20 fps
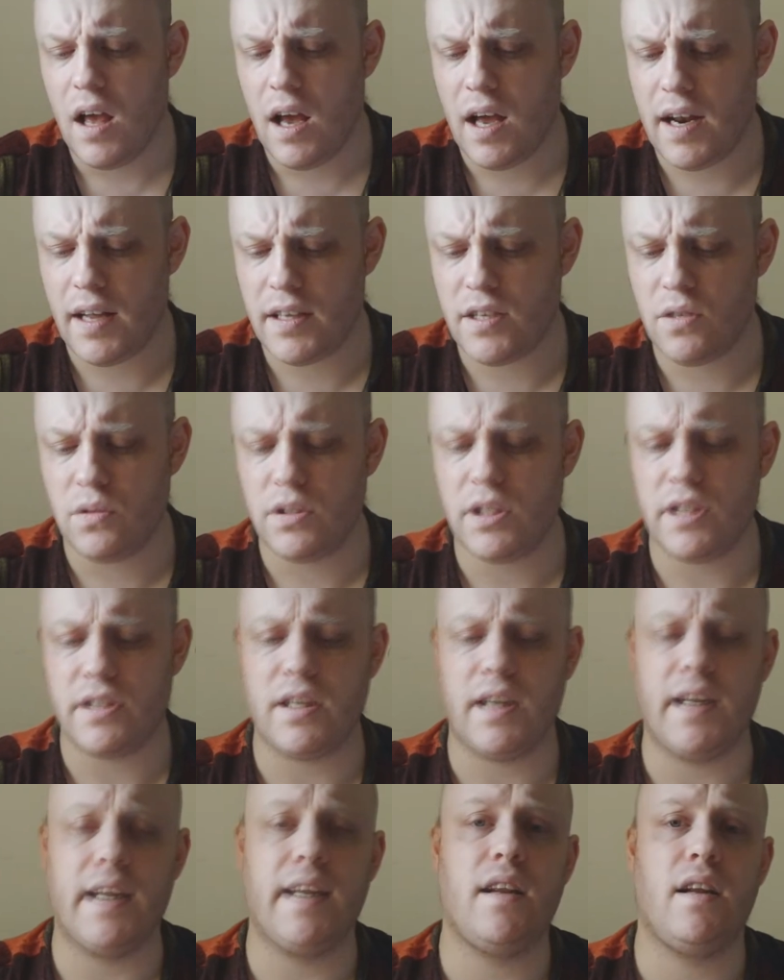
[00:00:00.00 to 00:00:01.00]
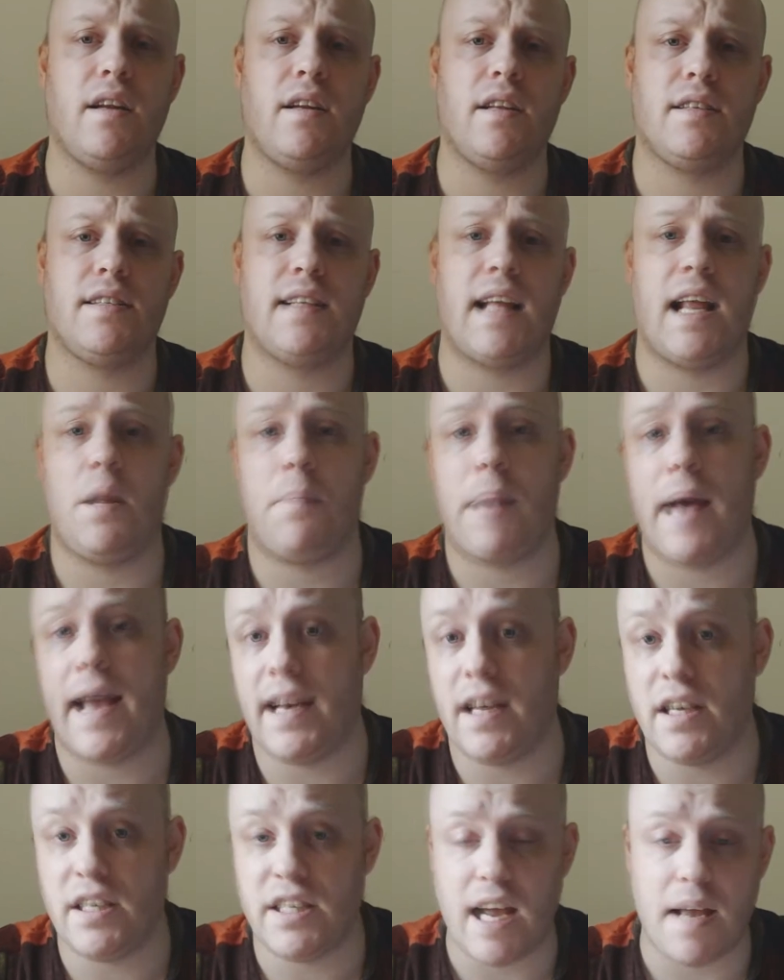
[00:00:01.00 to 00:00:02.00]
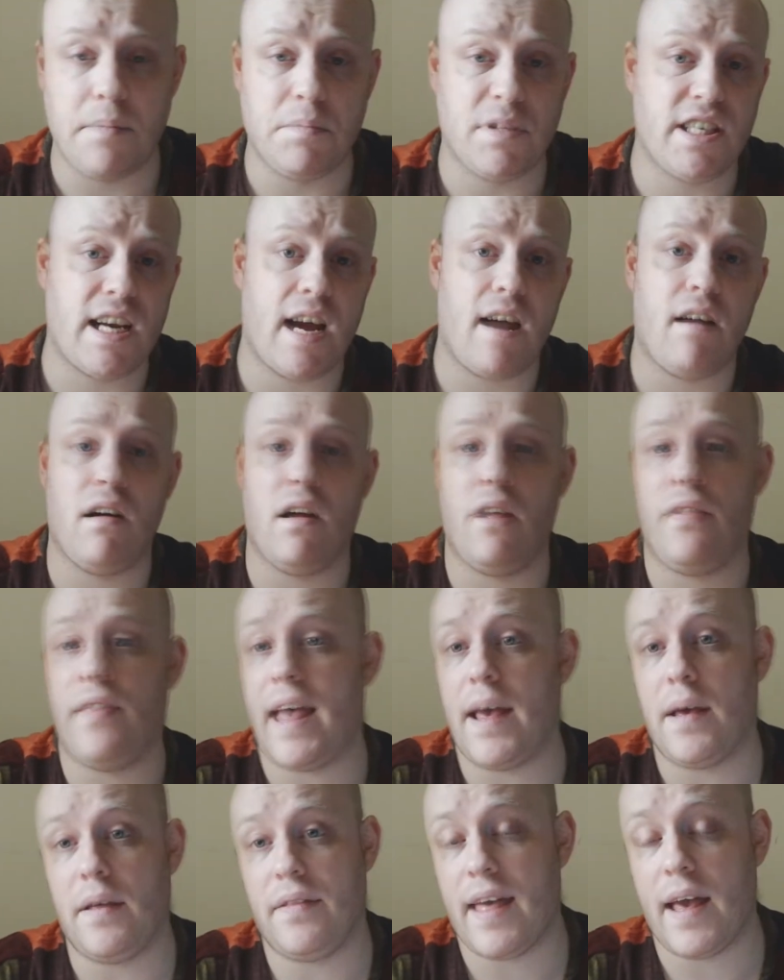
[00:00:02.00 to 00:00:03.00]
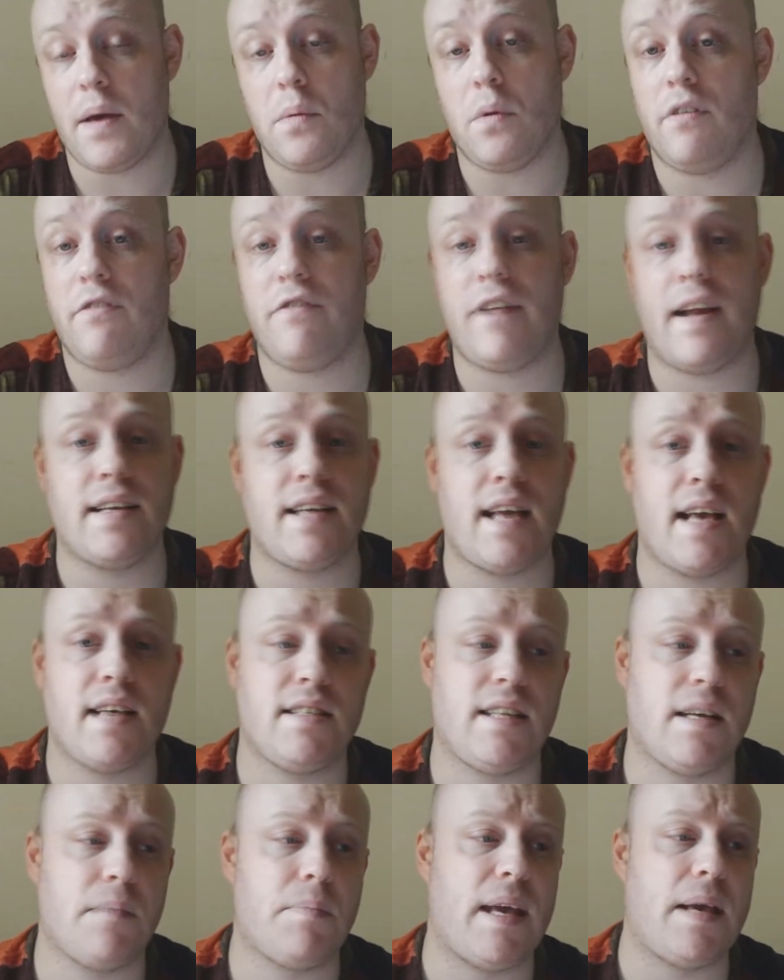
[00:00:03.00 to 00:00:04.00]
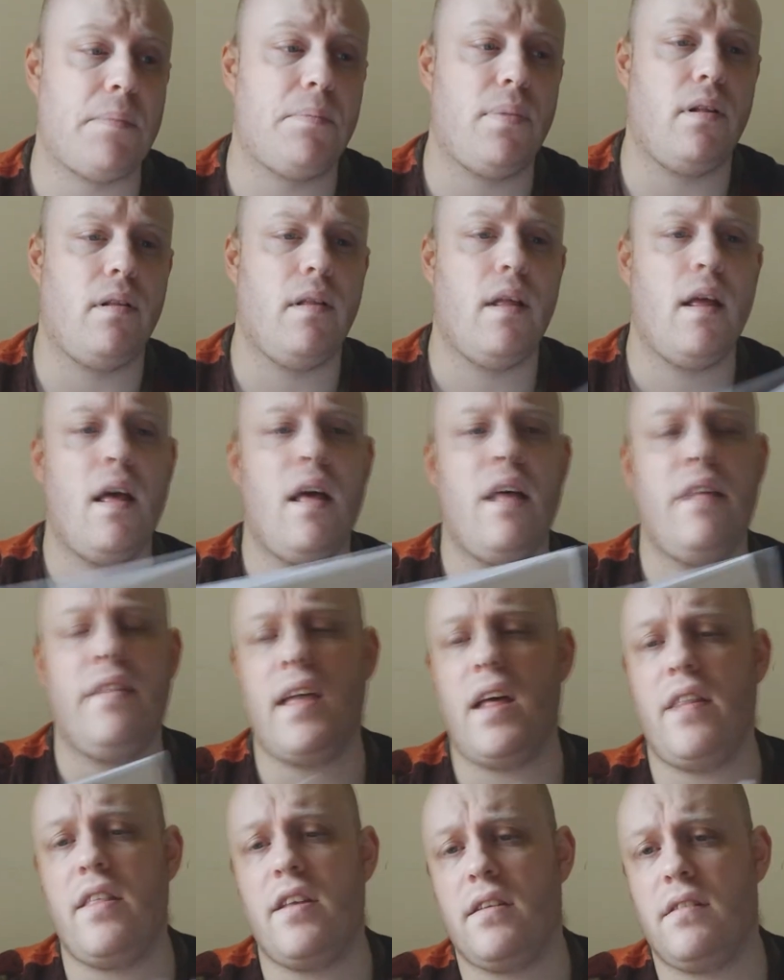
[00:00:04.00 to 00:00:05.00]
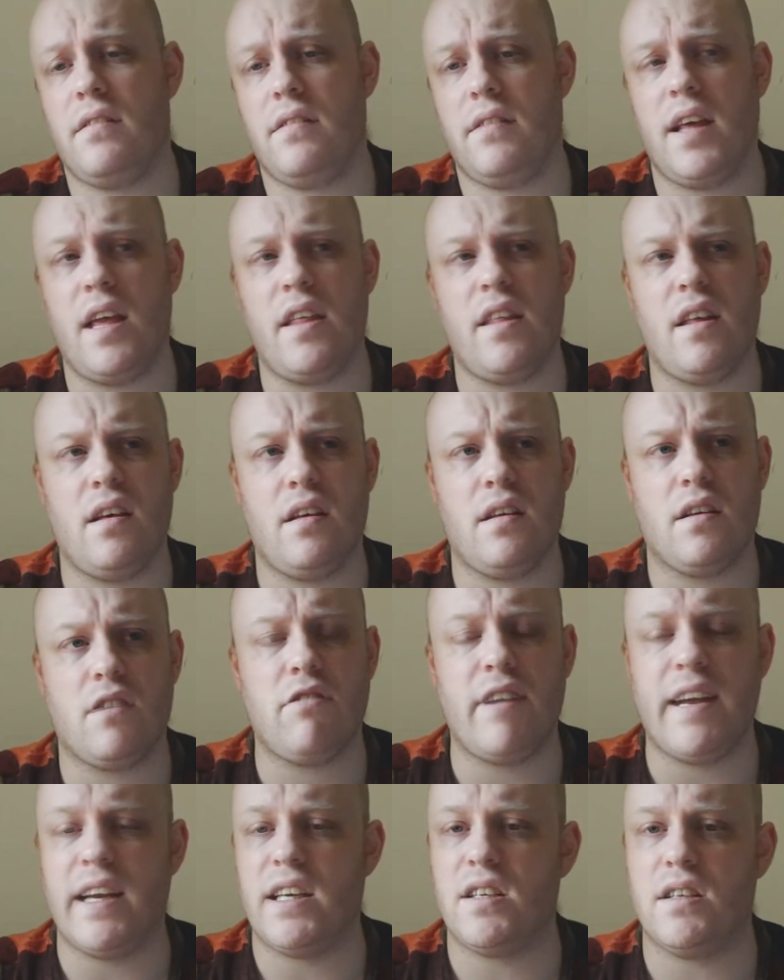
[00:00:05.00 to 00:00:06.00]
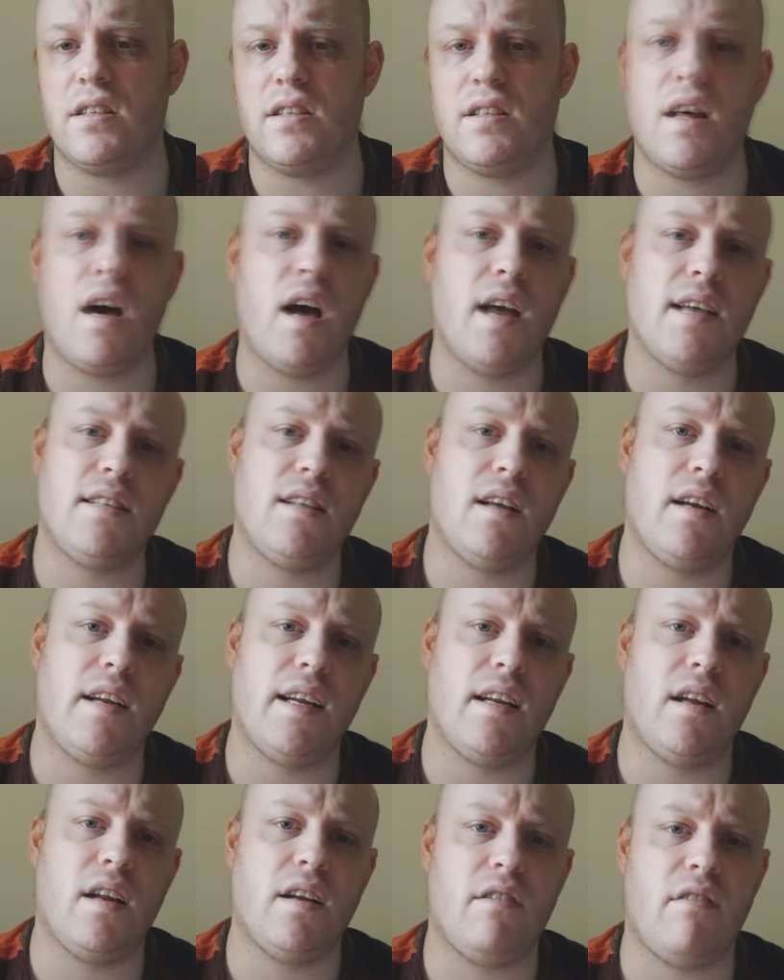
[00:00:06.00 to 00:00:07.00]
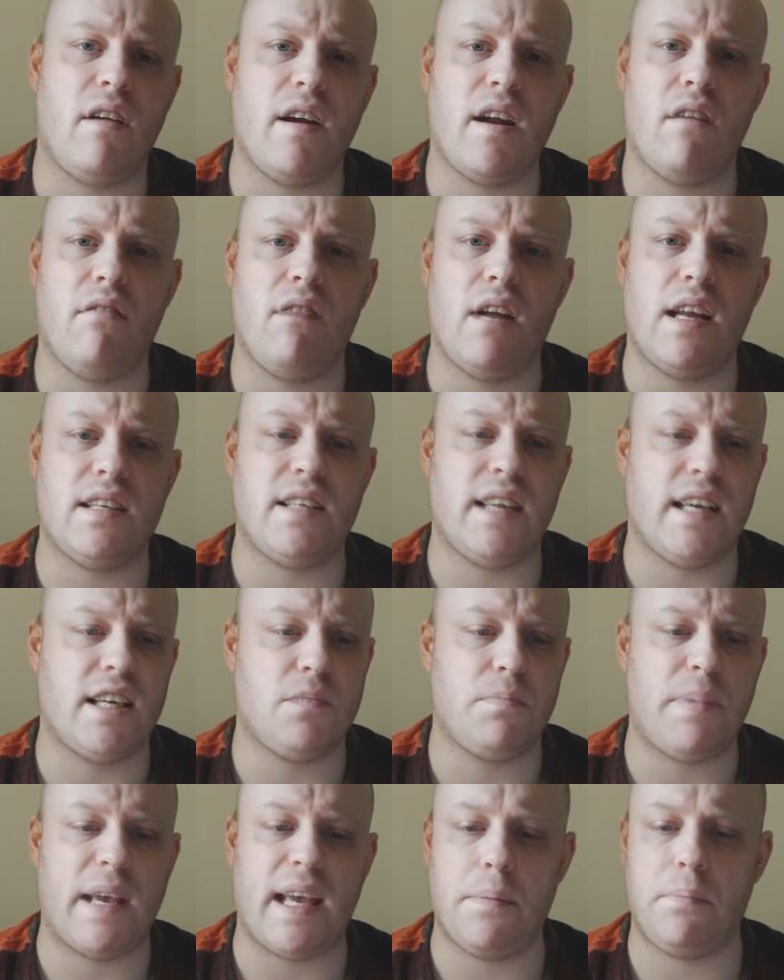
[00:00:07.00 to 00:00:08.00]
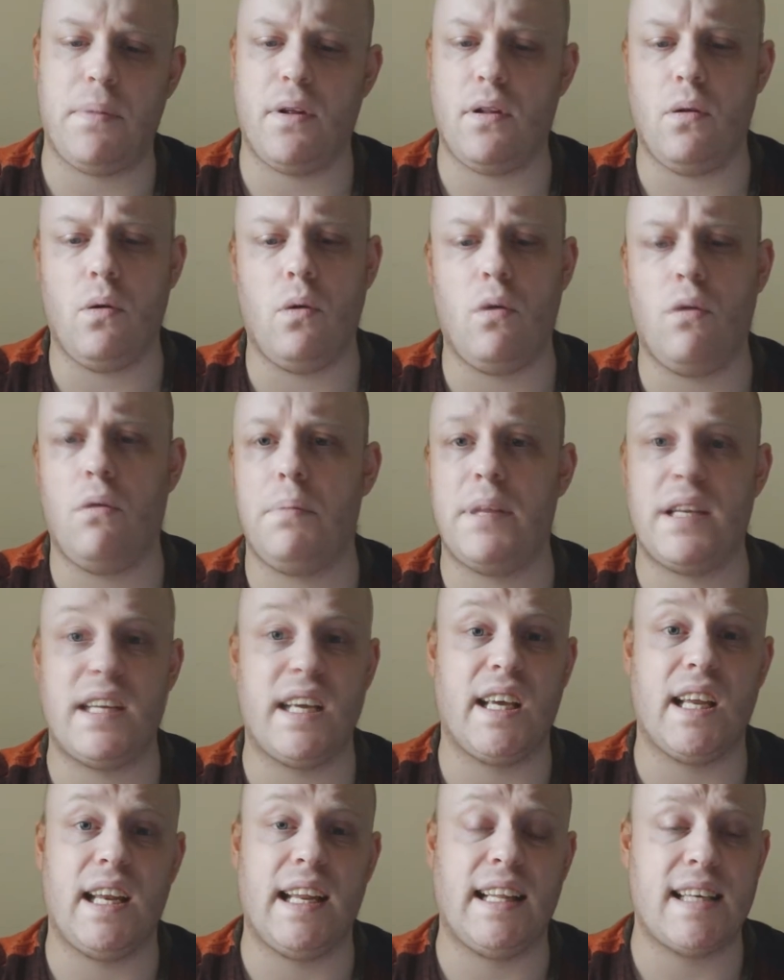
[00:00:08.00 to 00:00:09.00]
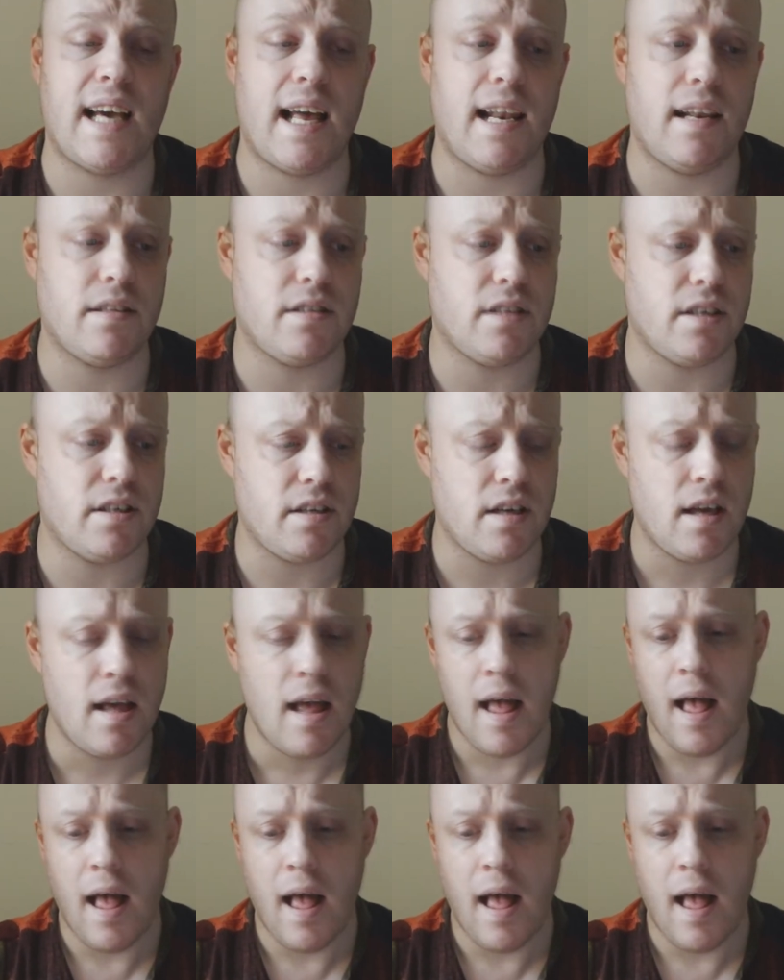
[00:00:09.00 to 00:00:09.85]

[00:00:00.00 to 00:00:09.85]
And I also studied under Stella Payne and James Jarrett, and they were fantastic people. The other creatures that I studied under, I don't really see as people or particularly talented.